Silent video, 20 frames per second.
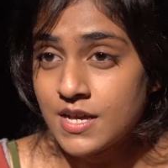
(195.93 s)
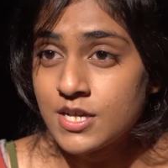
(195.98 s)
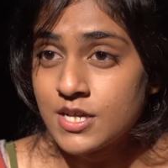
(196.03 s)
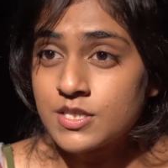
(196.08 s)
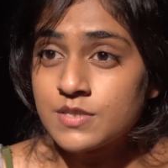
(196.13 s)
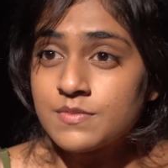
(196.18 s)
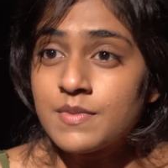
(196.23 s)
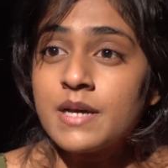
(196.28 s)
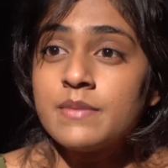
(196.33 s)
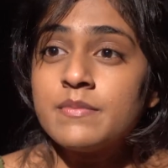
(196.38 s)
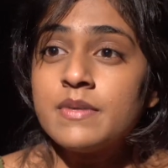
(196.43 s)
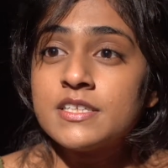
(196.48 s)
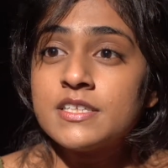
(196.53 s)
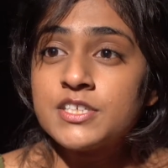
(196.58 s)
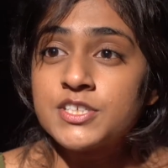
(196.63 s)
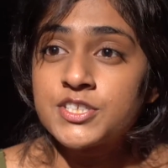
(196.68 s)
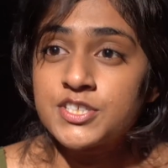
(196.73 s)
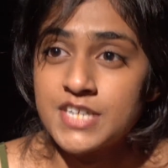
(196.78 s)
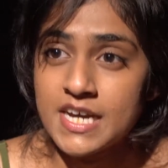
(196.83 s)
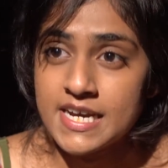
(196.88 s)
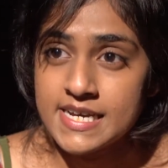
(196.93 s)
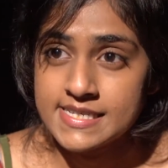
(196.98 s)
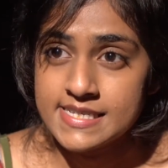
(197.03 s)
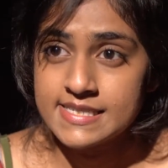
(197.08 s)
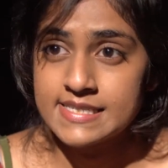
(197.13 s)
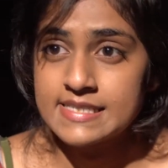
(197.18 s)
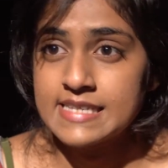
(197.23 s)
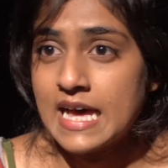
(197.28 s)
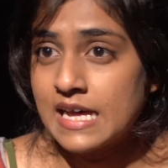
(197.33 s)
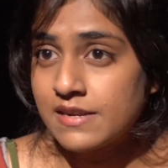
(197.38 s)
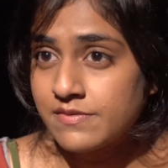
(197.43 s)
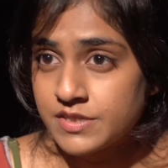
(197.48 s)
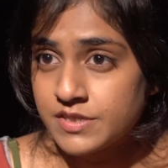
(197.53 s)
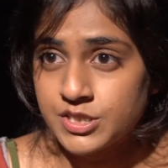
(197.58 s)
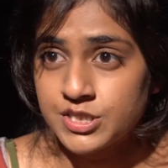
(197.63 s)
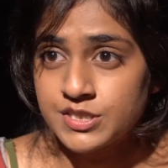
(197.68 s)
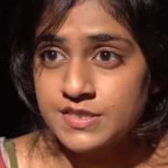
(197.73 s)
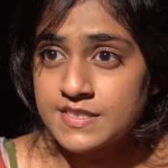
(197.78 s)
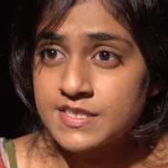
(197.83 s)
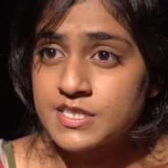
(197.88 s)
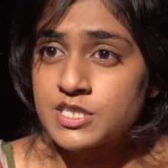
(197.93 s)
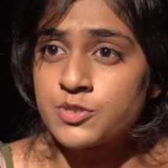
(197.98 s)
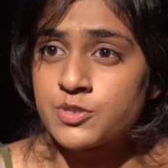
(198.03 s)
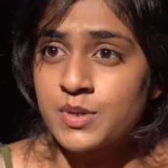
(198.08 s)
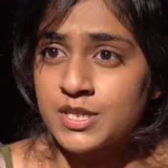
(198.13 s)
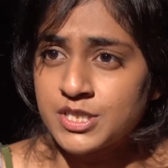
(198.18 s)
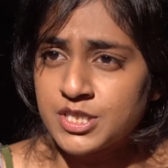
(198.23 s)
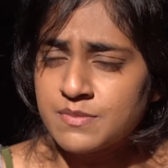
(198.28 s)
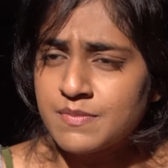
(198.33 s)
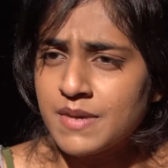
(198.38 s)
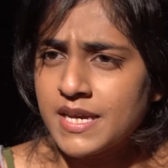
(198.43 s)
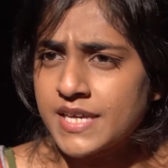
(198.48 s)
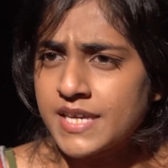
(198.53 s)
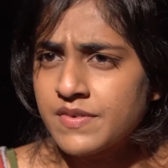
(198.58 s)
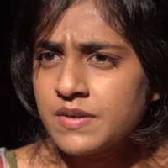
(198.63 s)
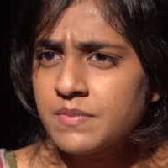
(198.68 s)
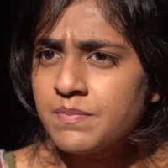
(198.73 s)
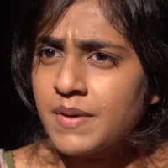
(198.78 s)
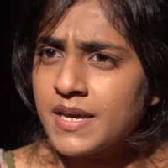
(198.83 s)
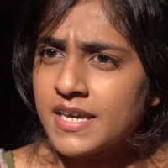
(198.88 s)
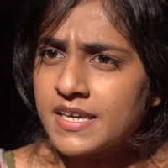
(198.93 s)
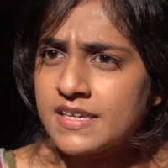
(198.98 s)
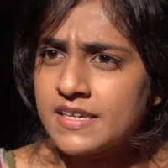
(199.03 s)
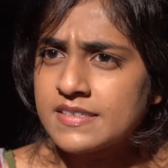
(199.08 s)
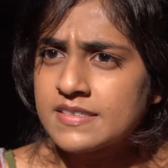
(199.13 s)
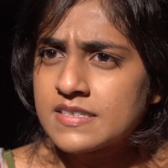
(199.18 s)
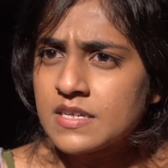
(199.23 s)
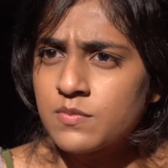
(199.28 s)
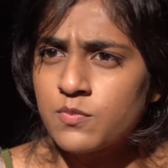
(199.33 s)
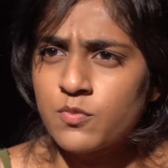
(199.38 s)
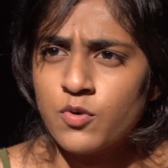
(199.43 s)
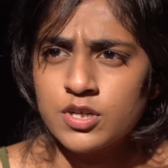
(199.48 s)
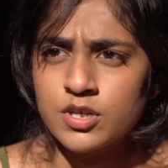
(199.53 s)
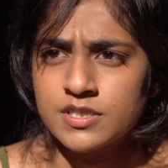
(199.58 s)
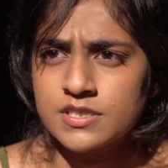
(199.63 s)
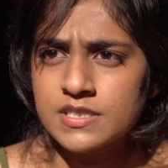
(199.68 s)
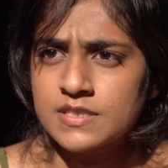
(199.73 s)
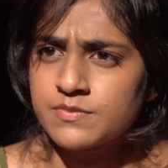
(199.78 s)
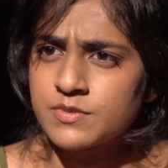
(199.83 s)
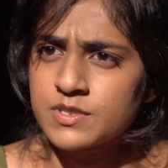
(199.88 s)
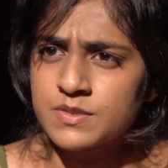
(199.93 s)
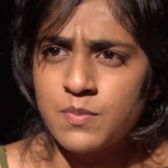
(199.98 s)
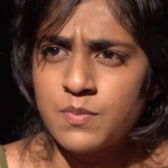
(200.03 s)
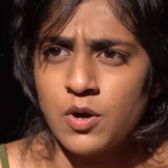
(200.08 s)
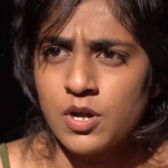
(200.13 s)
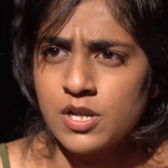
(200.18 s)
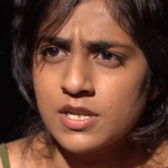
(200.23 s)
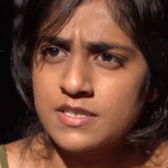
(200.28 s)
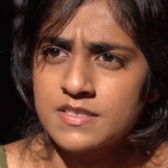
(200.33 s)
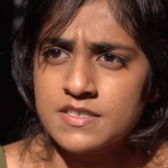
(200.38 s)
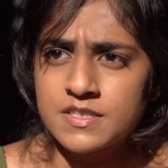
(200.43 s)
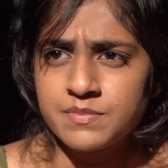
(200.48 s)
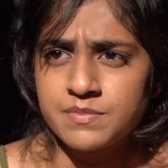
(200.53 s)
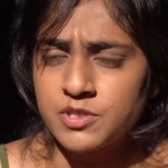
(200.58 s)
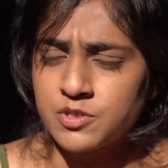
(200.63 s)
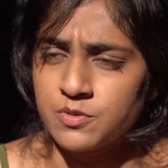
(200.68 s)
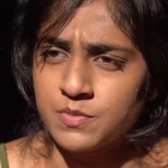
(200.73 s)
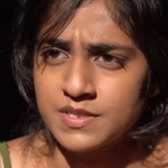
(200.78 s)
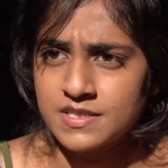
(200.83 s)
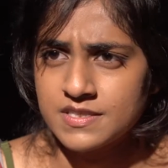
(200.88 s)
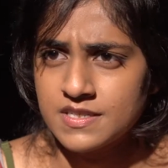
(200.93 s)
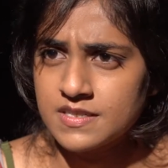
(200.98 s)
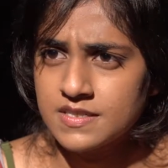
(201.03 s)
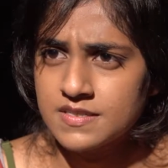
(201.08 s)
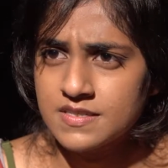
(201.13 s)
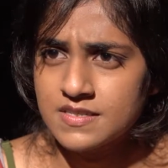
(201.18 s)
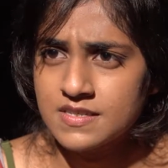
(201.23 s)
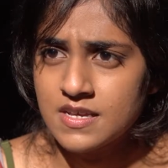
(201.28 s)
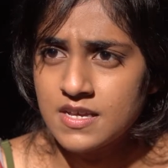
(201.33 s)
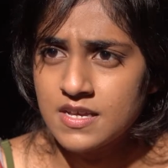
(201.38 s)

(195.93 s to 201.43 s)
So my mother tries salvaging the situation by giving Peggy some water that was boiled in some cumin seeds.